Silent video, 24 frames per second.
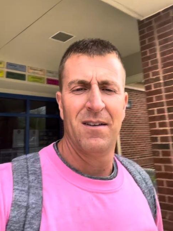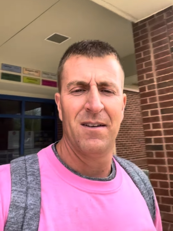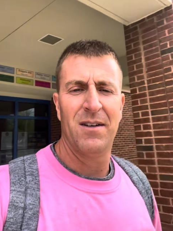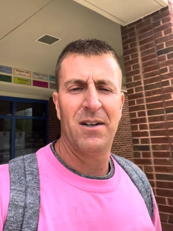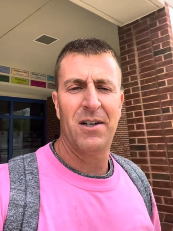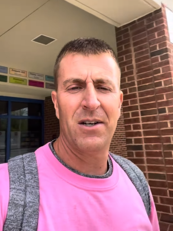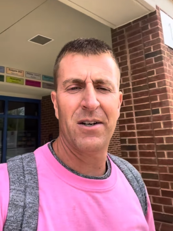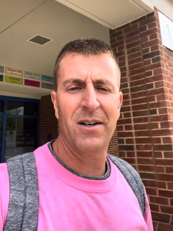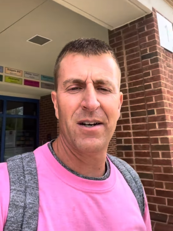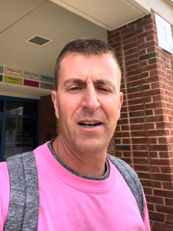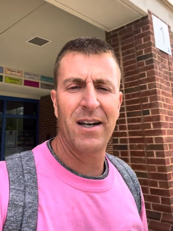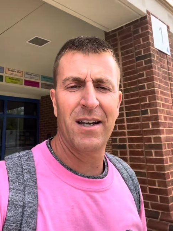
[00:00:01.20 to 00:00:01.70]

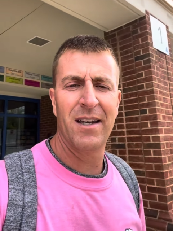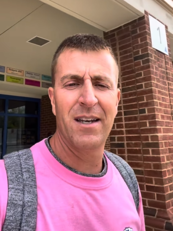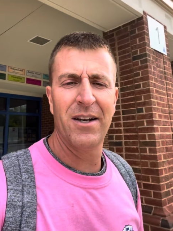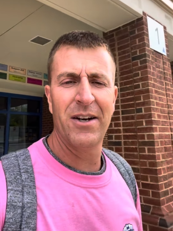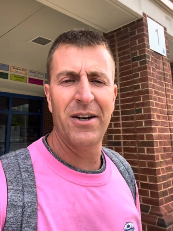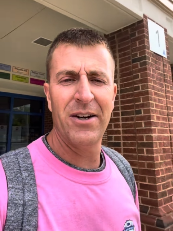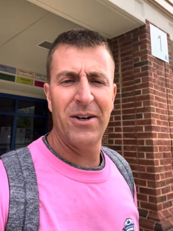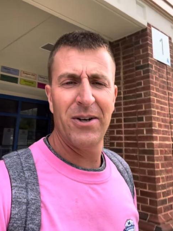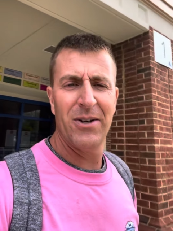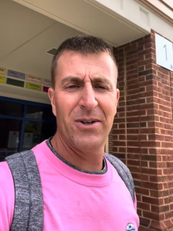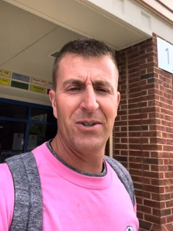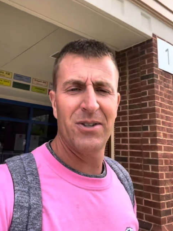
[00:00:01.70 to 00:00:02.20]
All right,
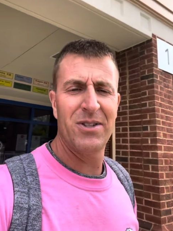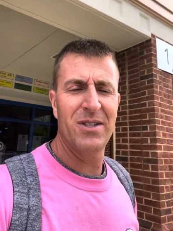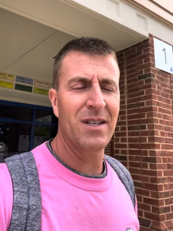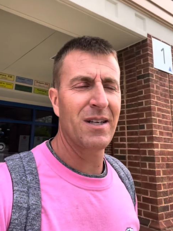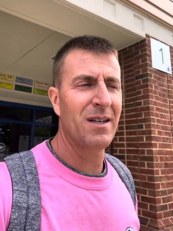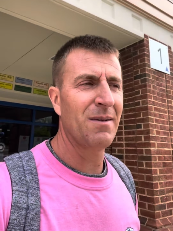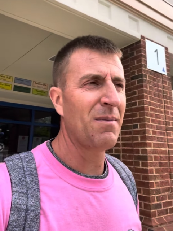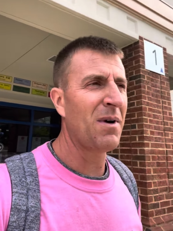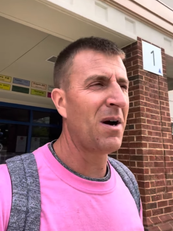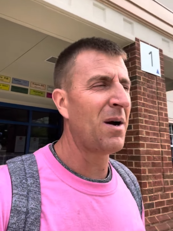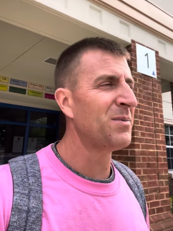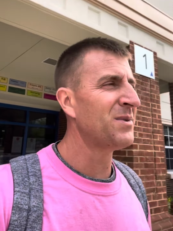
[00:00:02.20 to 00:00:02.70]
kiddos
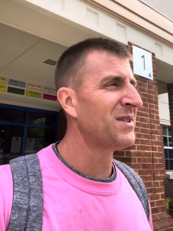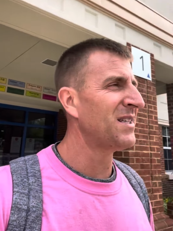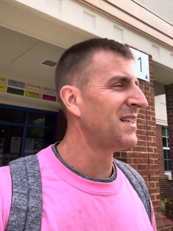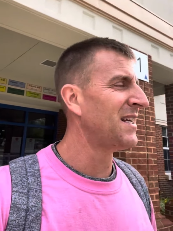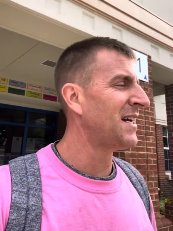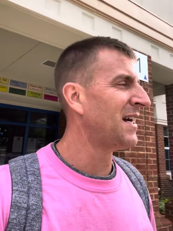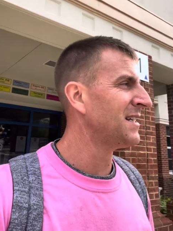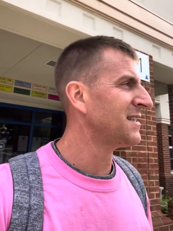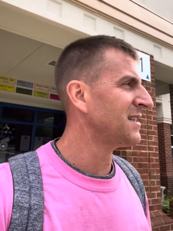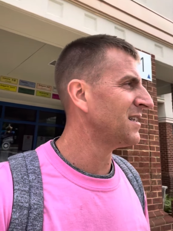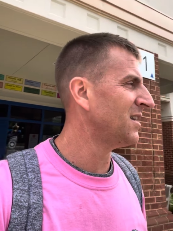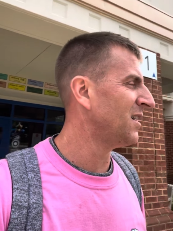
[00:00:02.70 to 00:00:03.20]
and moms and
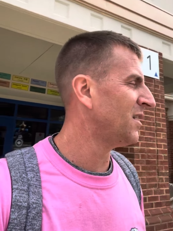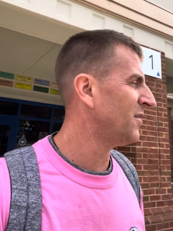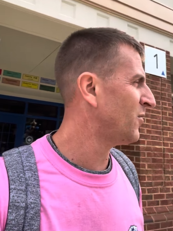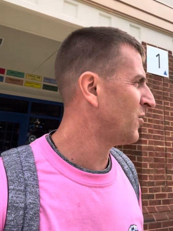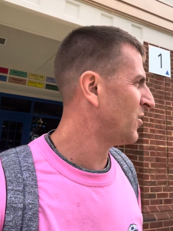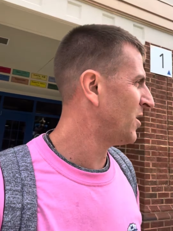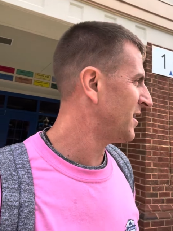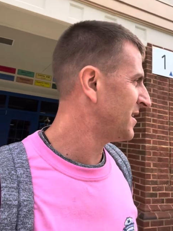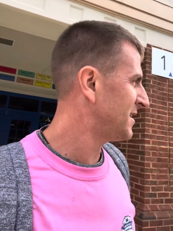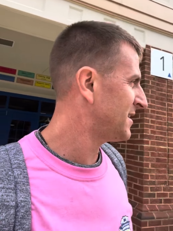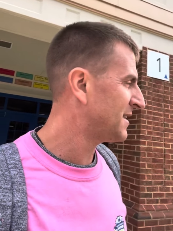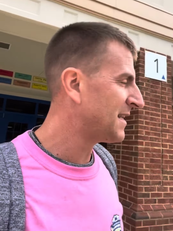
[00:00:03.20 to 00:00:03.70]
dads and loved
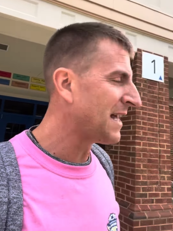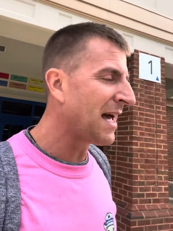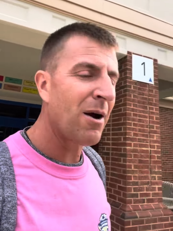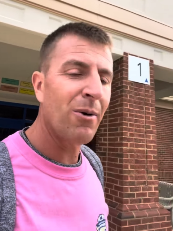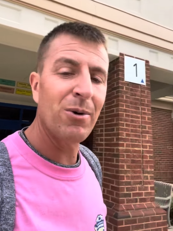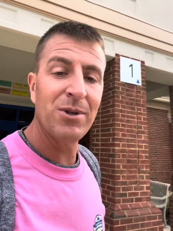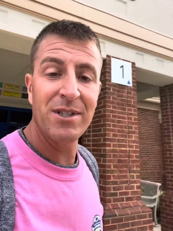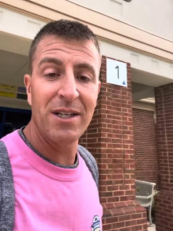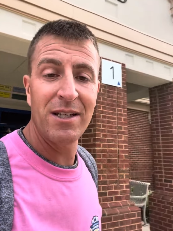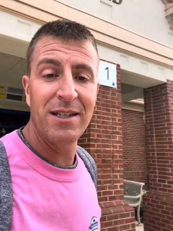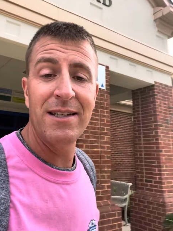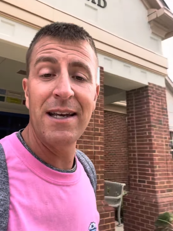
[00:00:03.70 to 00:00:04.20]
ones,
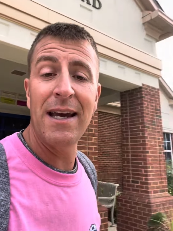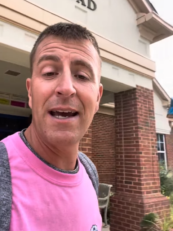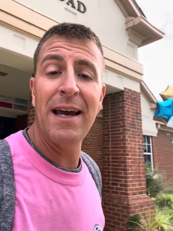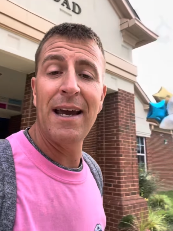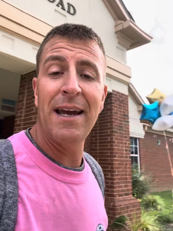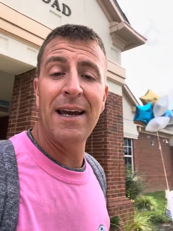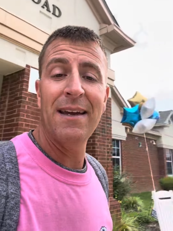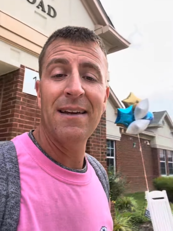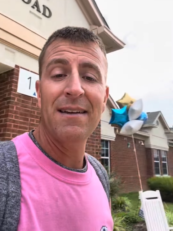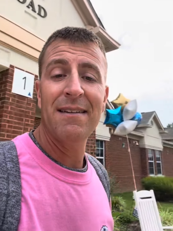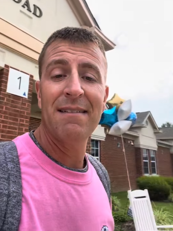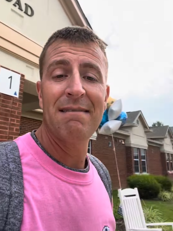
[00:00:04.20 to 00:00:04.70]
that was a
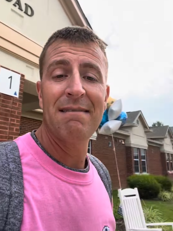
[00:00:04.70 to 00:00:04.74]
day.